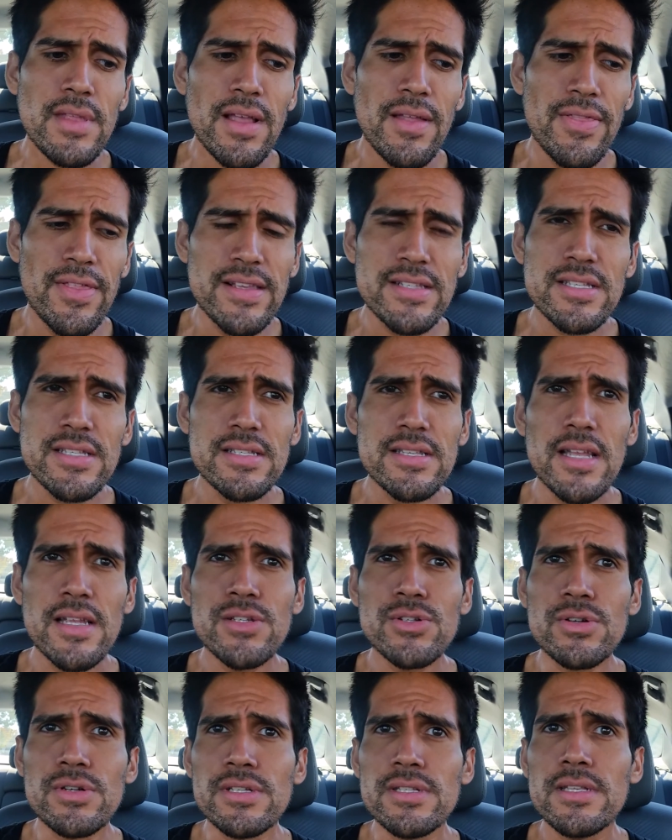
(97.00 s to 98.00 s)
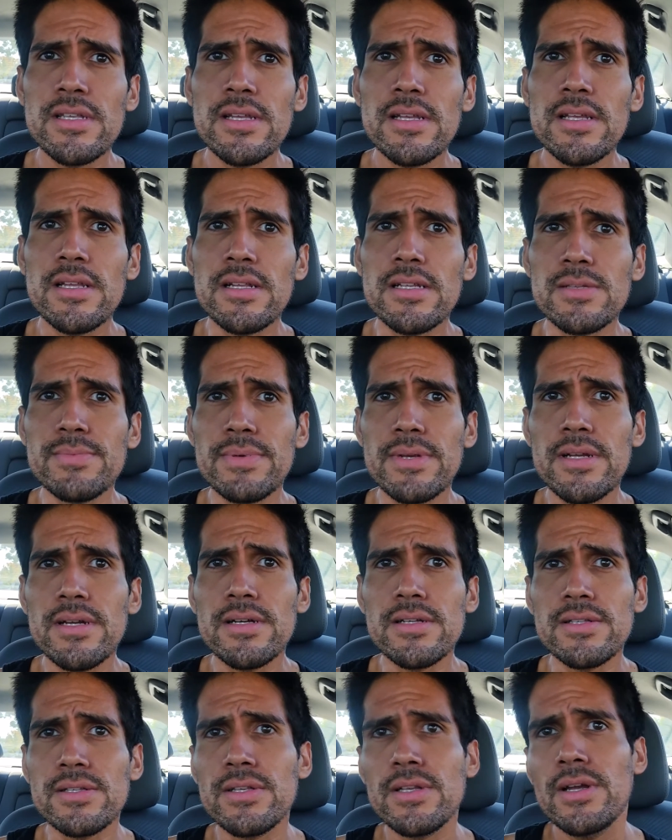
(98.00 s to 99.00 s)
this is dangerous thinking is
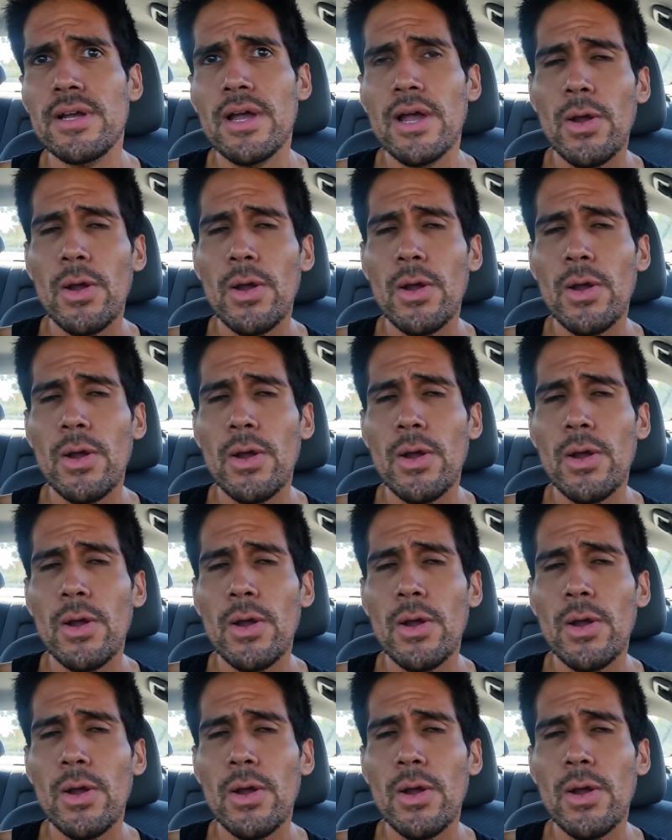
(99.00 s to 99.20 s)
because